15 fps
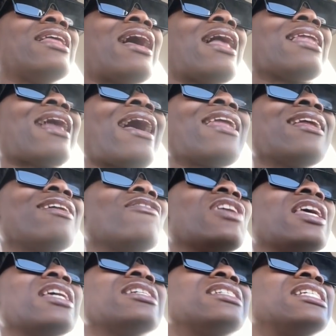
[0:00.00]
A lot of it
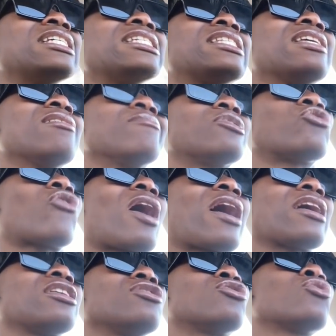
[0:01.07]
is just them
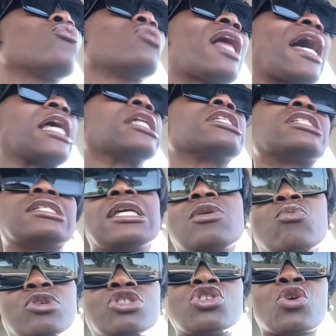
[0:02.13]
trying to like see
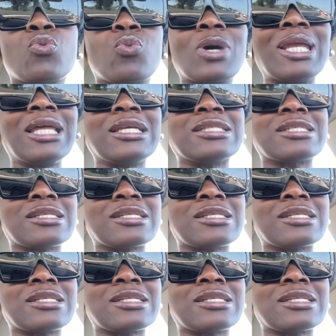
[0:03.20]
what you're willing